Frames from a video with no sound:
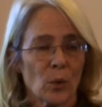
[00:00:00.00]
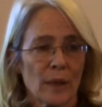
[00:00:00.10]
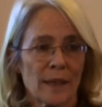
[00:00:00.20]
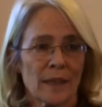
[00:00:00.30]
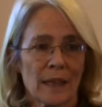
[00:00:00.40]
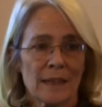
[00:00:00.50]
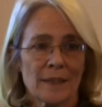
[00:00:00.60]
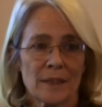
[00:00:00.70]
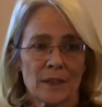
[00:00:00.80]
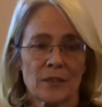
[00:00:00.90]
organically
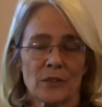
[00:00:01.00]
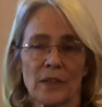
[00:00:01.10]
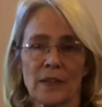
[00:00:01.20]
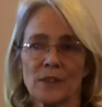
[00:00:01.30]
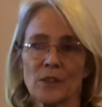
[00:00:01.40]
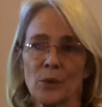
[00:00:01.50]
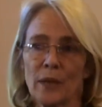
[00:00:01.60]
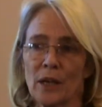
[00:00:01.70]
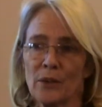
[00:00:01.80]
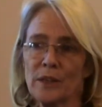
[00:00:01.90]
certified, so
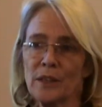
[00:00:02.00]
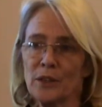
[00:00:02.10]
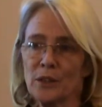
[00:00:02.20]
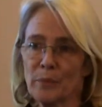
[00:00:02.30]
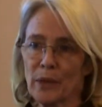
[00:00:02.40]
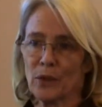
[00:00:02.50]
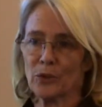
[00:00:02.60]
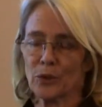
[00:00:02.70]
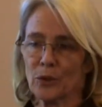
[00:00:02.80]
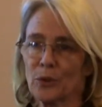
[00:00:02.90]
we only use
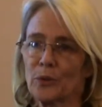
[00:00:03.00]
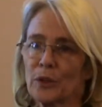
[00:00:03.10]
biological